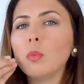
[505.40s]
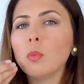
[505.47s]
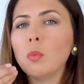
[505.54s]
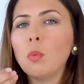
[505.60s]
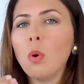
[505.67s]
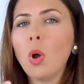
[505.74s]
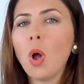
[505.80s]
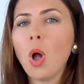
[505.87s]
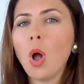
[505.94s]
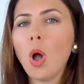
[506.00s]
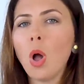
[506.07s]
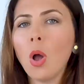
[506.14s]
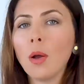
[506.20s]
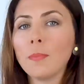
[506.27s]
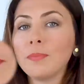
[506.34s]

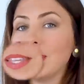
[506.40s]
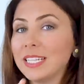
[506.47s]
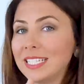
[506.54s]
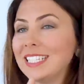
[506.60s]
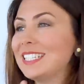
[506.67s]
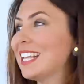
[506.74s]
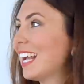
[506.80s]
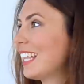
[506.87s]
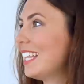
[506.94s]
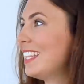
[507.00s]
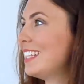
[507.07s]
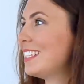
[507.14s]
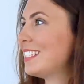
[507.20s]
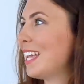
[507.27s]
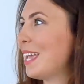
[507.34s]
Were. It's exactly
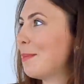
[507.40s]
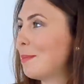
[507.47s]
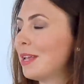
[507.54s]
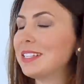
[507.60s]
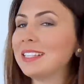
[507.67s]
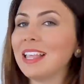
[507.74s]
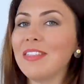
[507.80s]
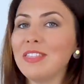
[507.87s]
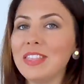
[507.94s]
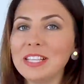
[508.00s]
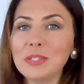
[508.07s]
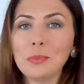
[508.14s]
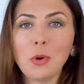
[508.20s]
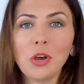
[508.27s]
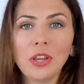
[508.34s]
the same as
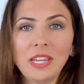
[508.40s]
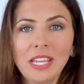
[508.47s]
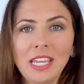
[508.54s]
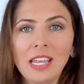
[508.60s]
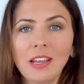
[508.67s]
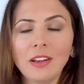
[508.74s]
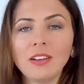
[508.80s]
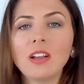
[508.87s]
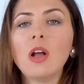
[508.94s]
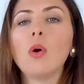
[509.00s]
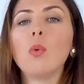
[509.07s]
this word here.